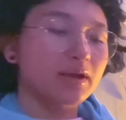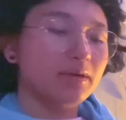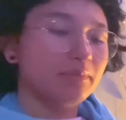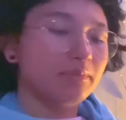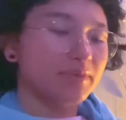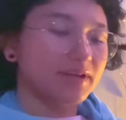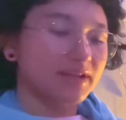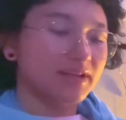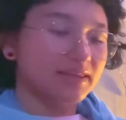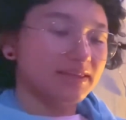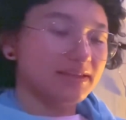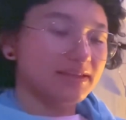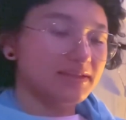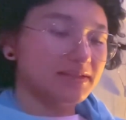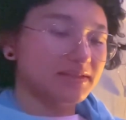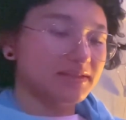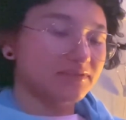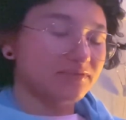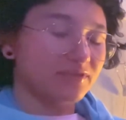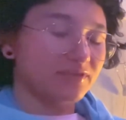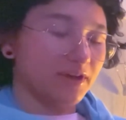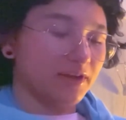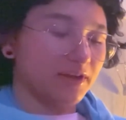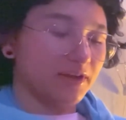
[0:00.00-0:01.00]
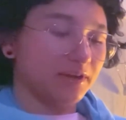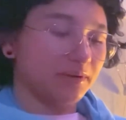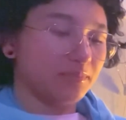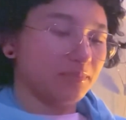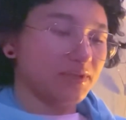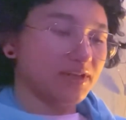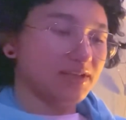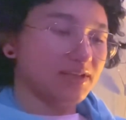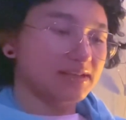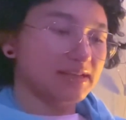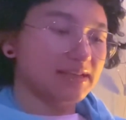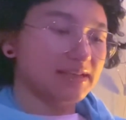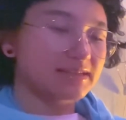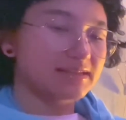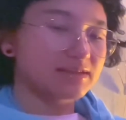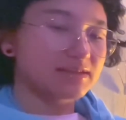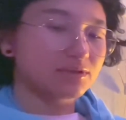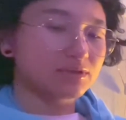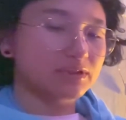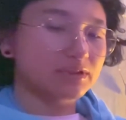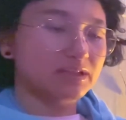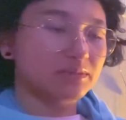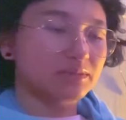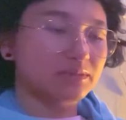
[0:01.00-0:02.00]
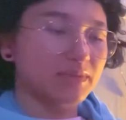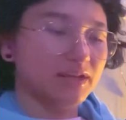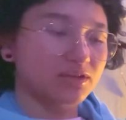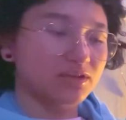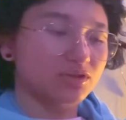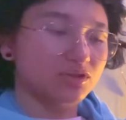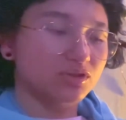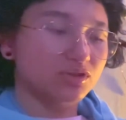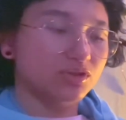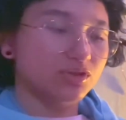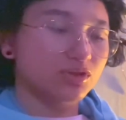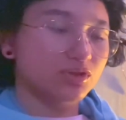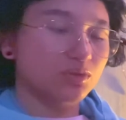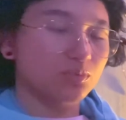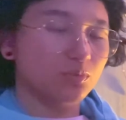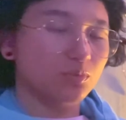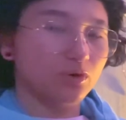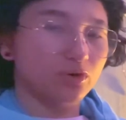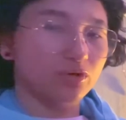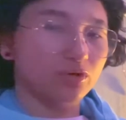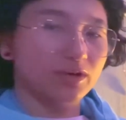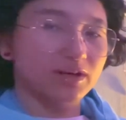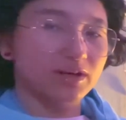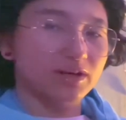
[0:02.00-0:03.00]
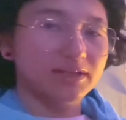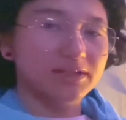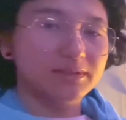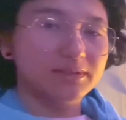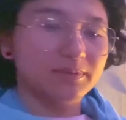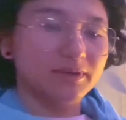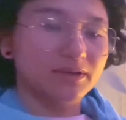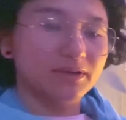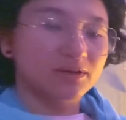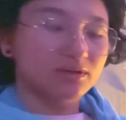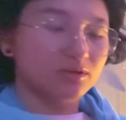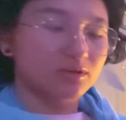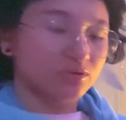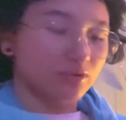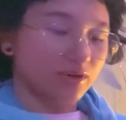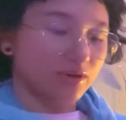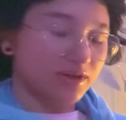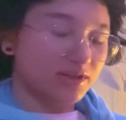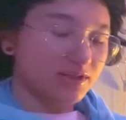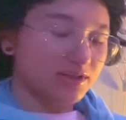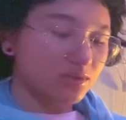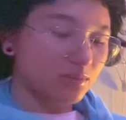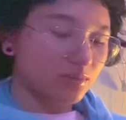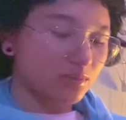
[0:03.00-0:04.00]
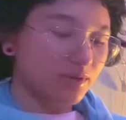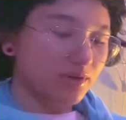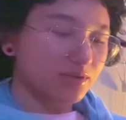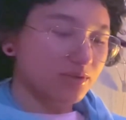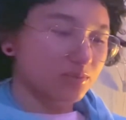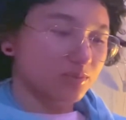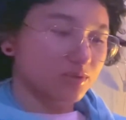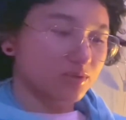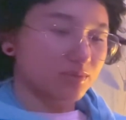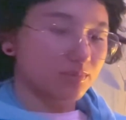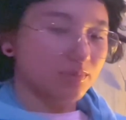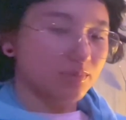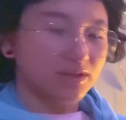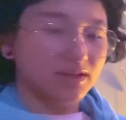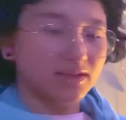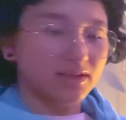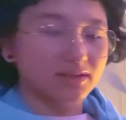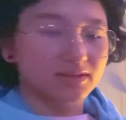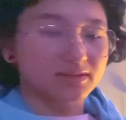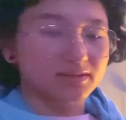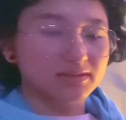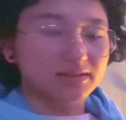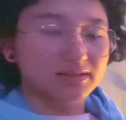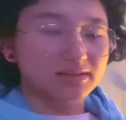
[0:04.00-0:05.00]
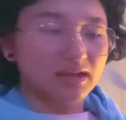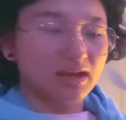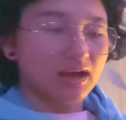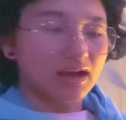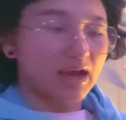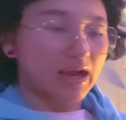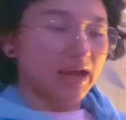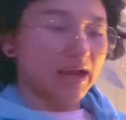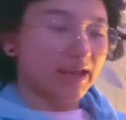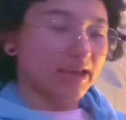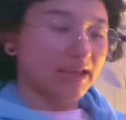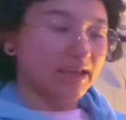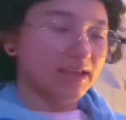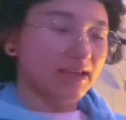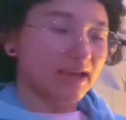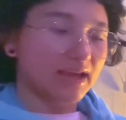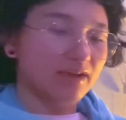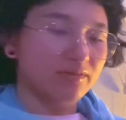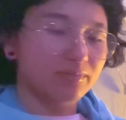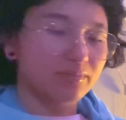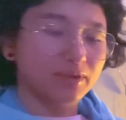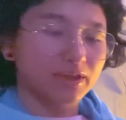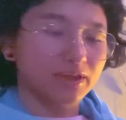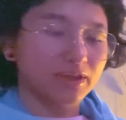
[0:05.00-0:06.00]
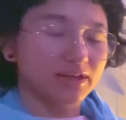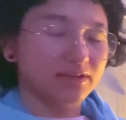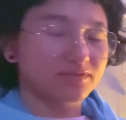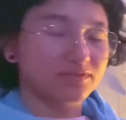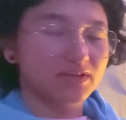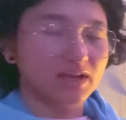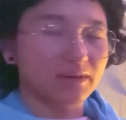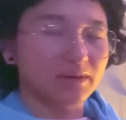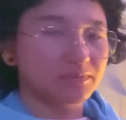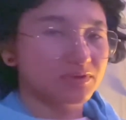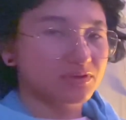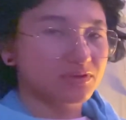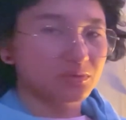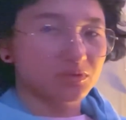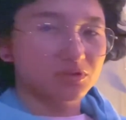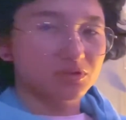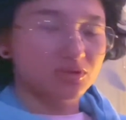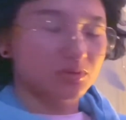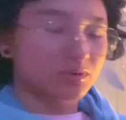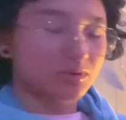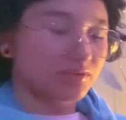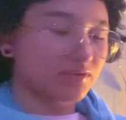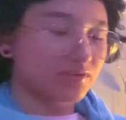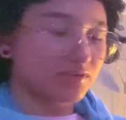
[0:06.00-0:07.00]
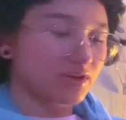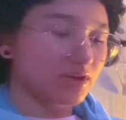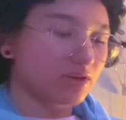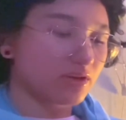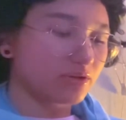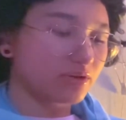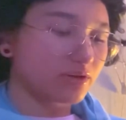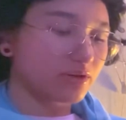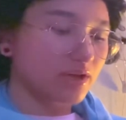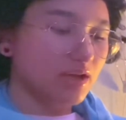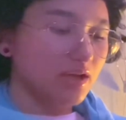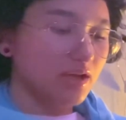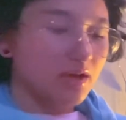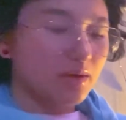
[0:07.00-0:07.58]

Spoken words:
but I think it's fine because I still need to make 2 more granny squares, which means I have plenty of time to switch to a different color.